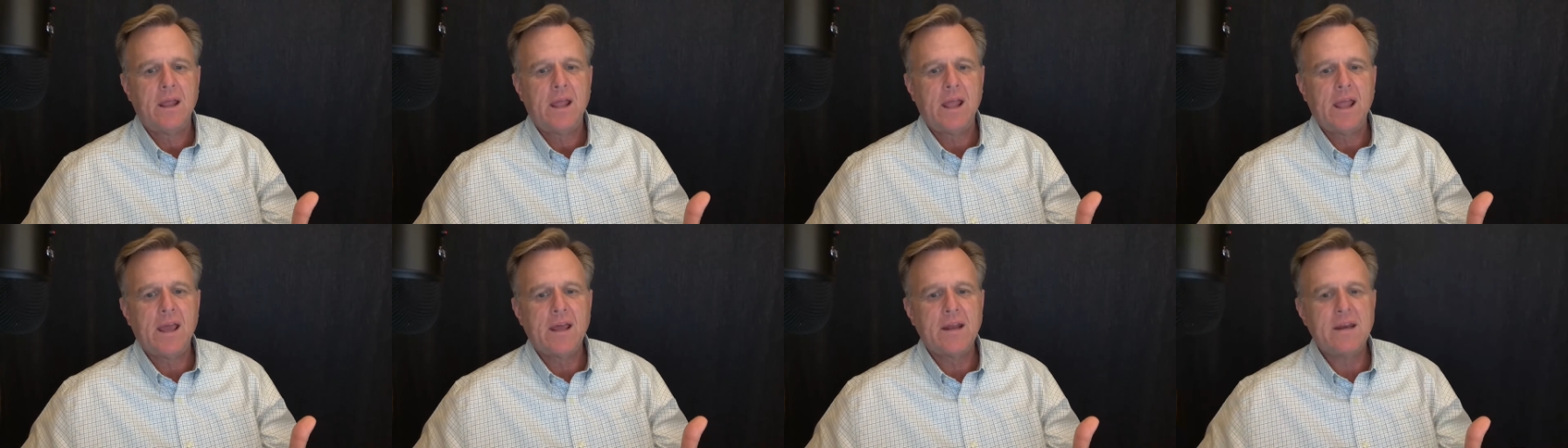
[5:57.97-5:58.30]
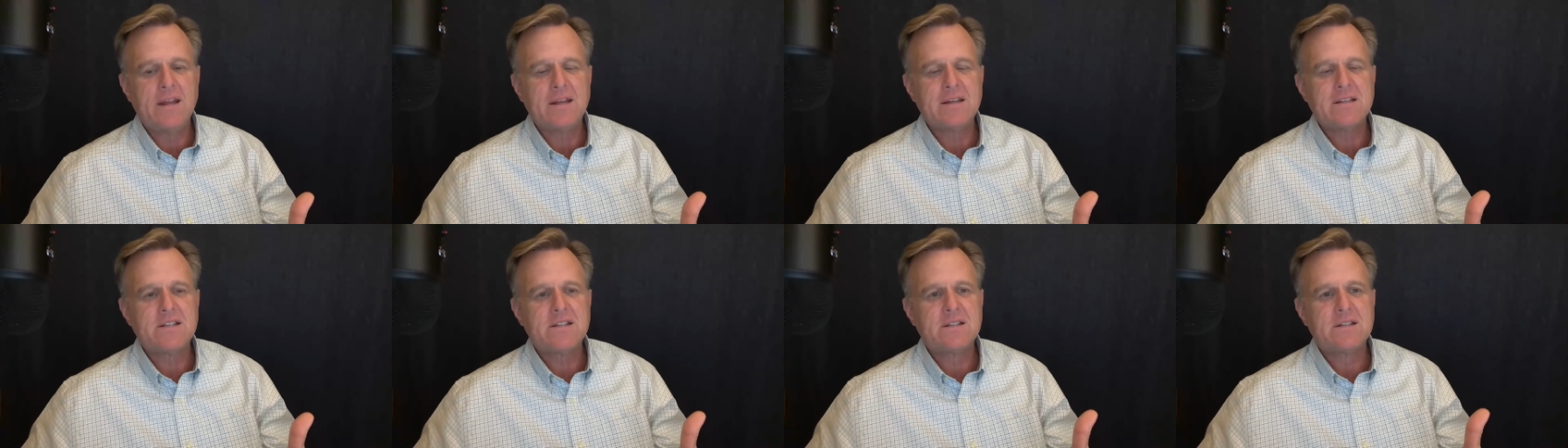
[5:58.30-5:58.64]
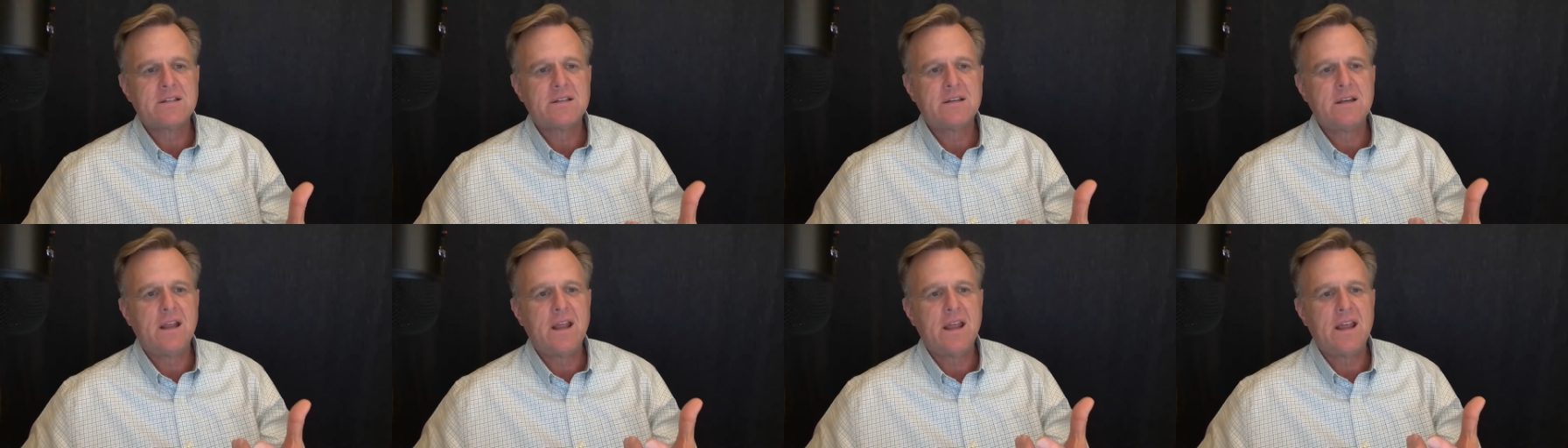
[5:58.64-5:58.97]
And it's
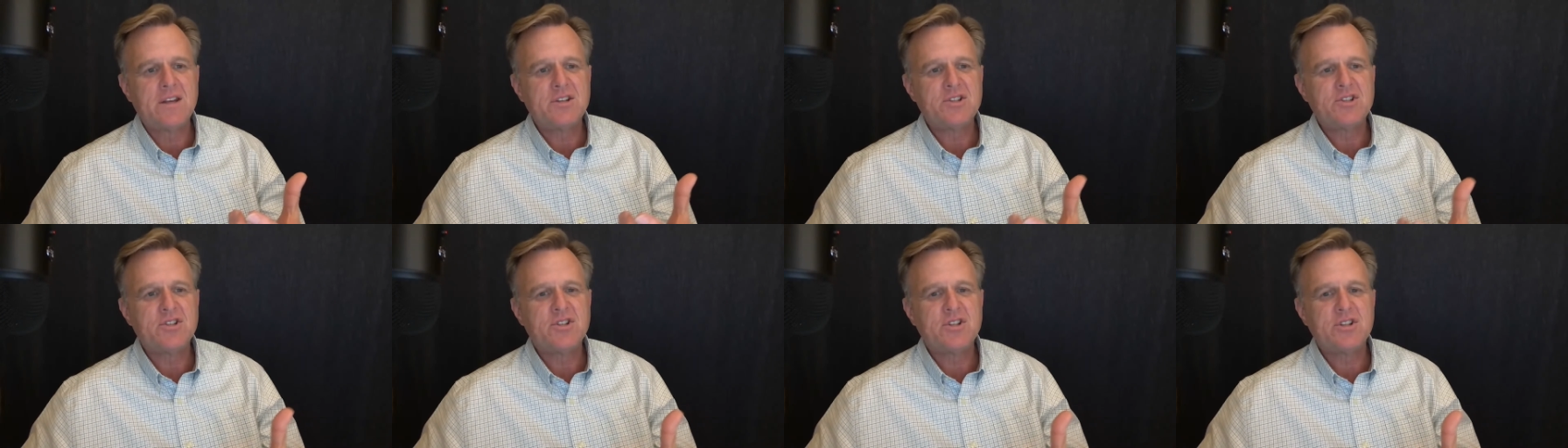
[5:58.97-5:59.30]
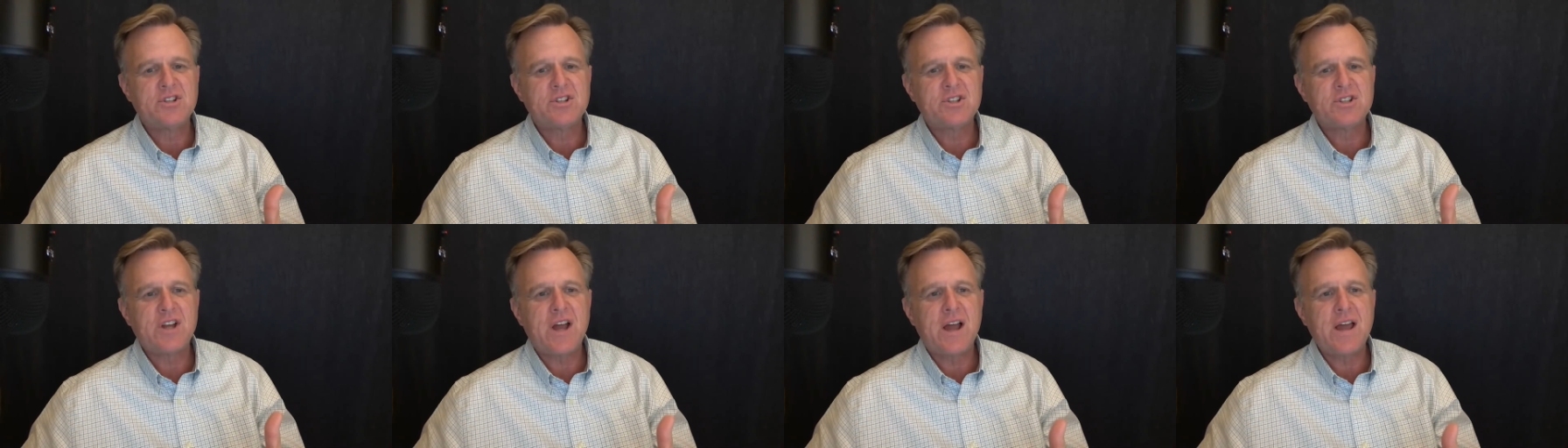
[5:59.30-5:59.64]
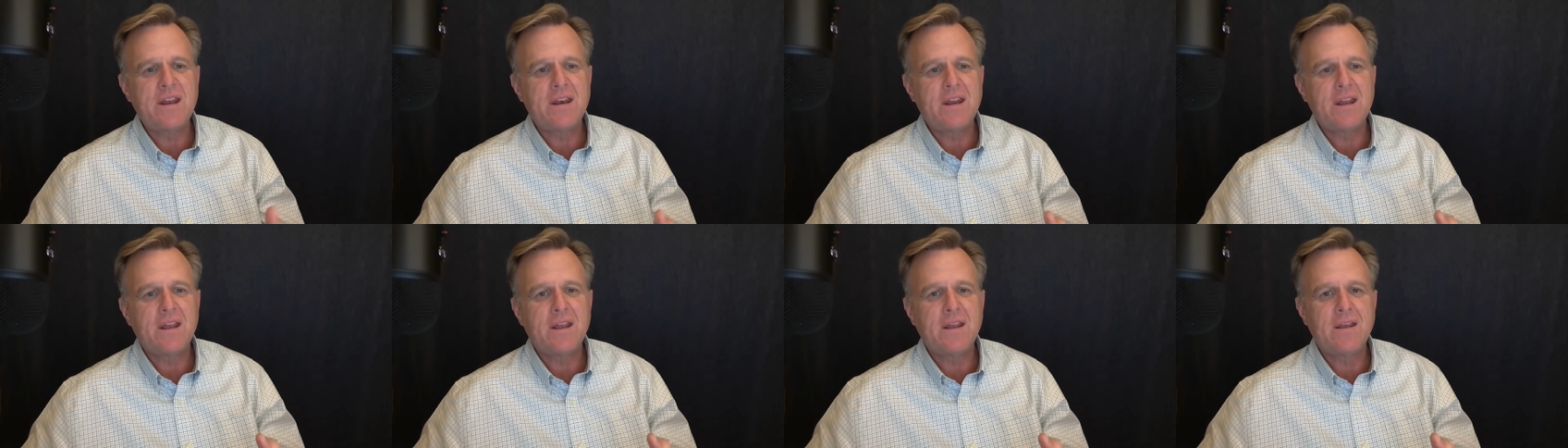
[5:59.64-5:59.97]

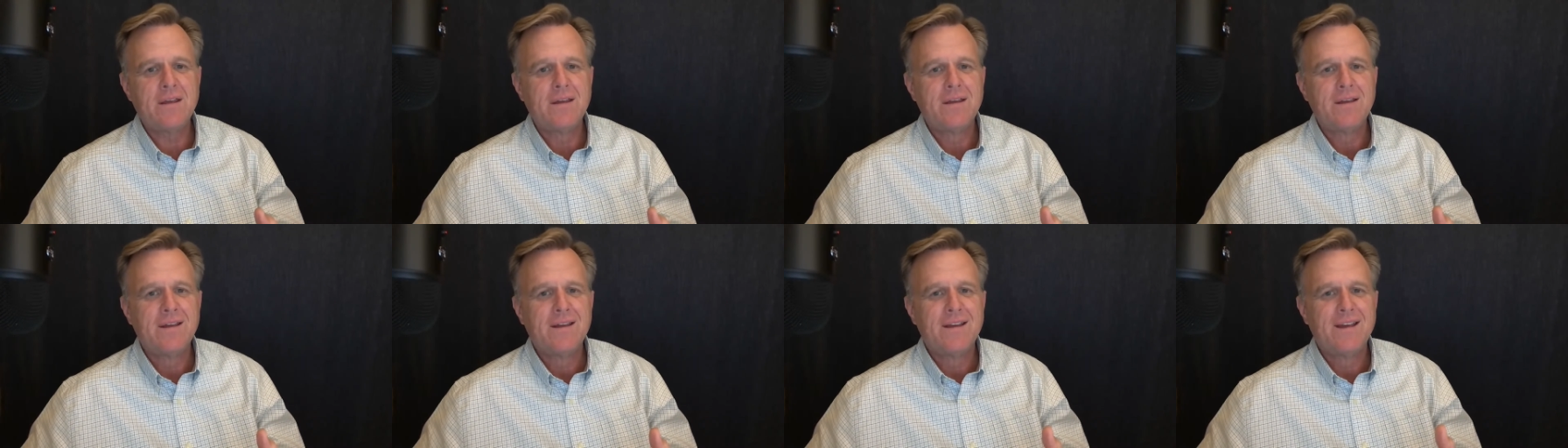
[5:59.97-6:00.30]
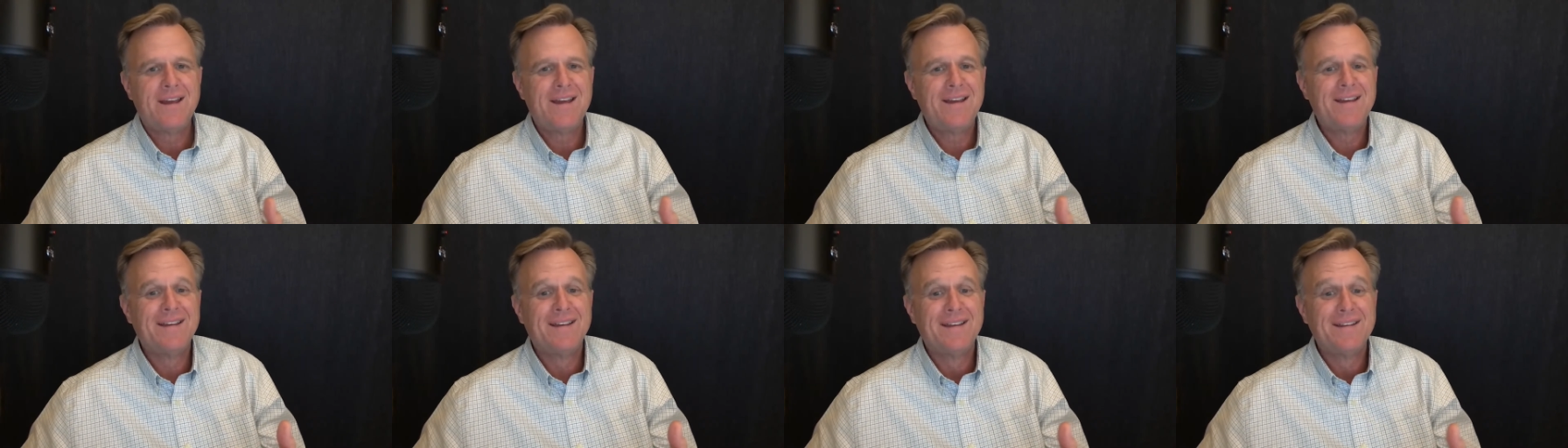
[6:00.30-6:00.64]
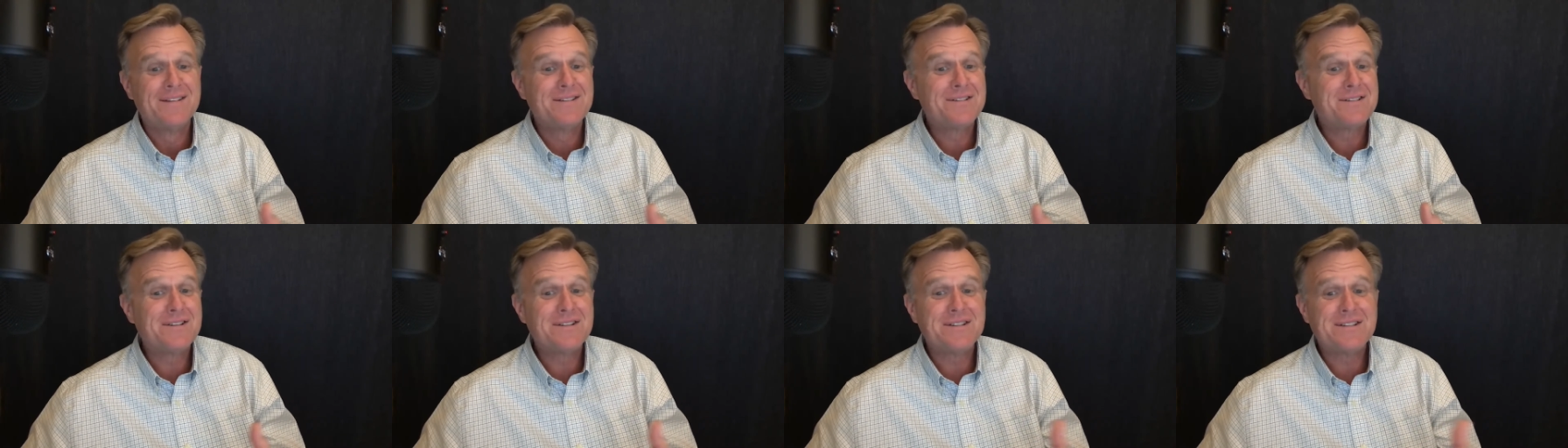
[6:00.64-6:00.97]
deciding
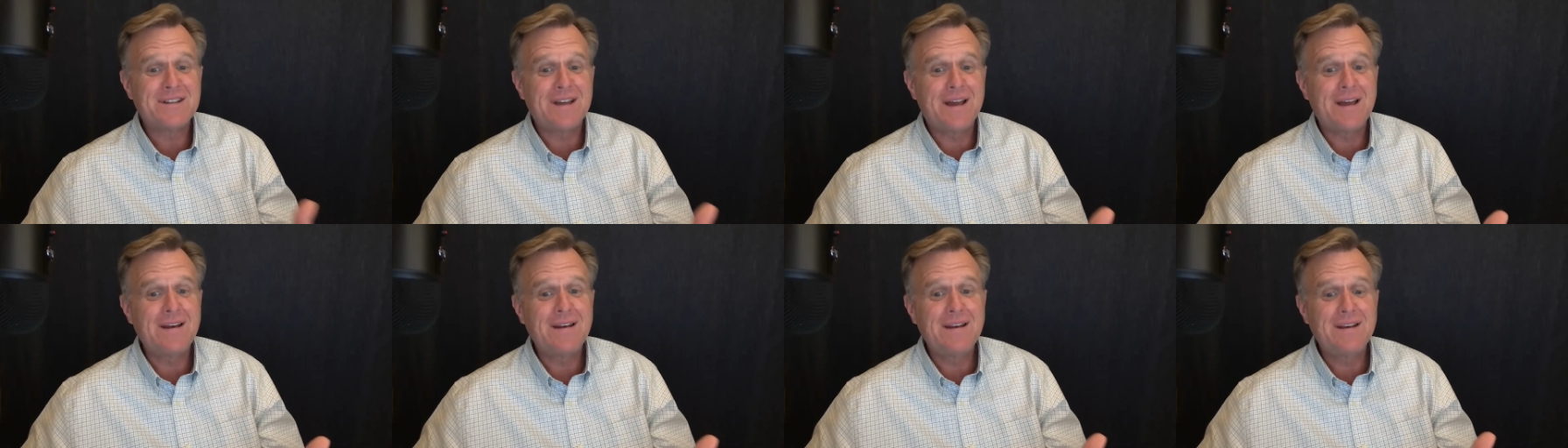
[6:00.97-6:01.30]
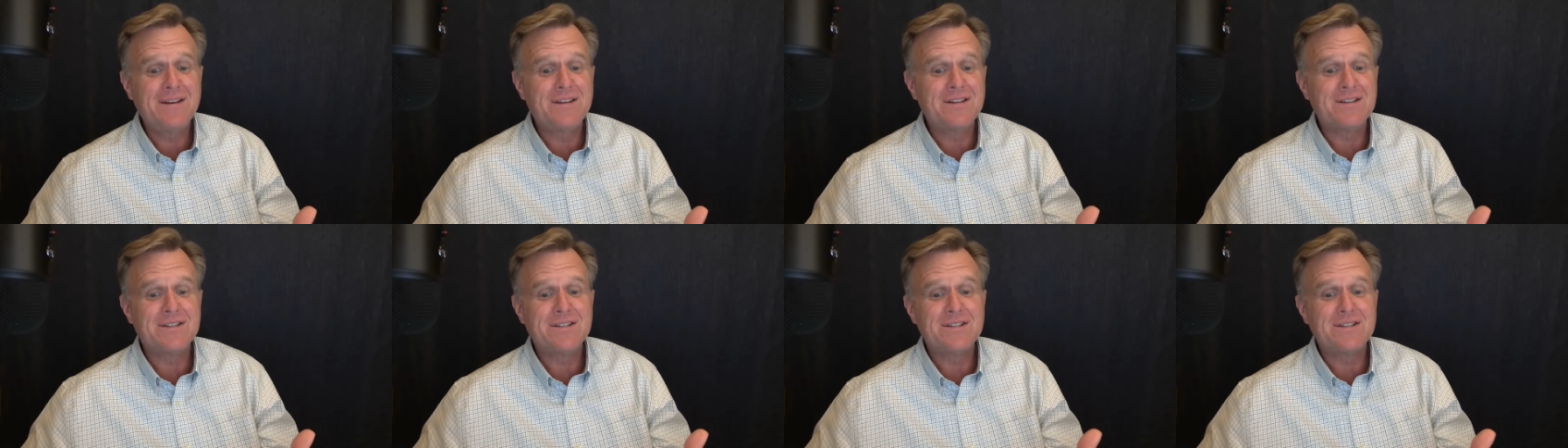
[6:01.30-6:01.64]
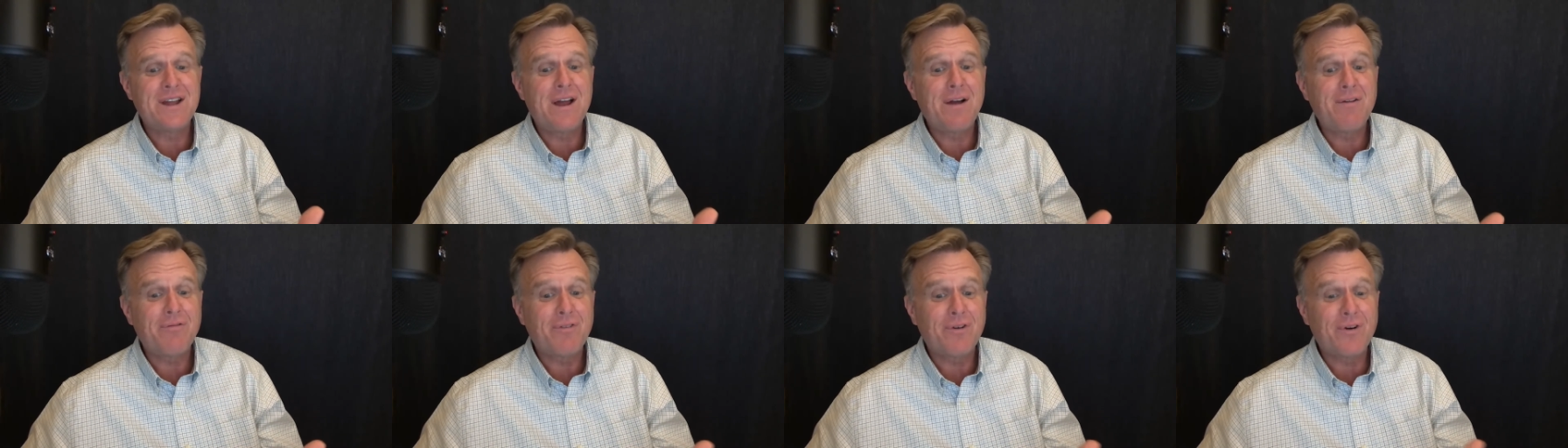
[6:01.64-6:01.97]
it's deciding to
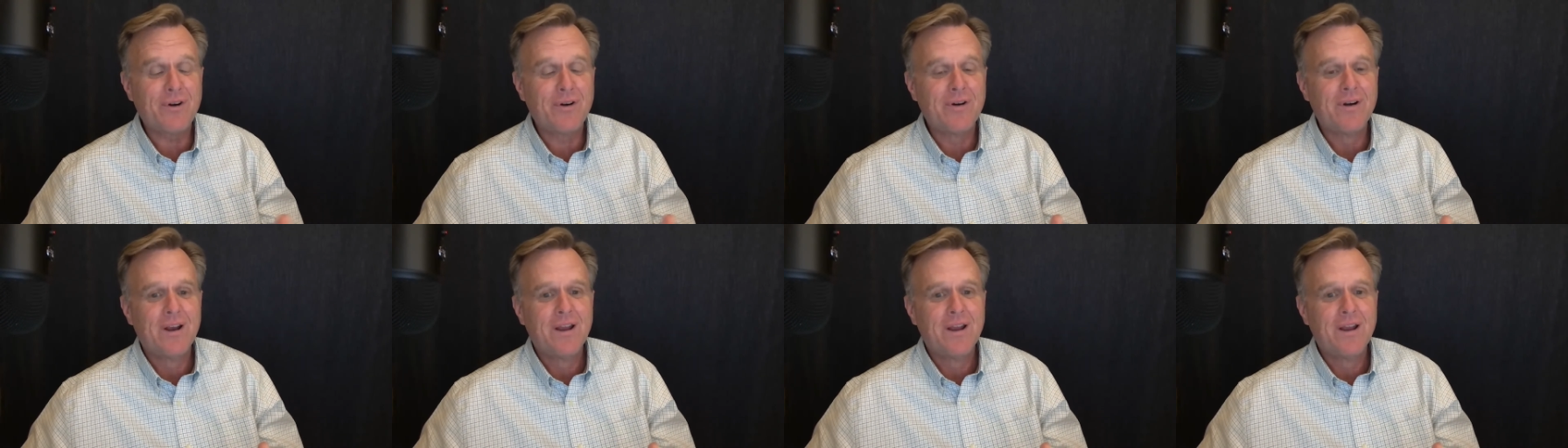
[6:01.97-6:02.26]
suffer.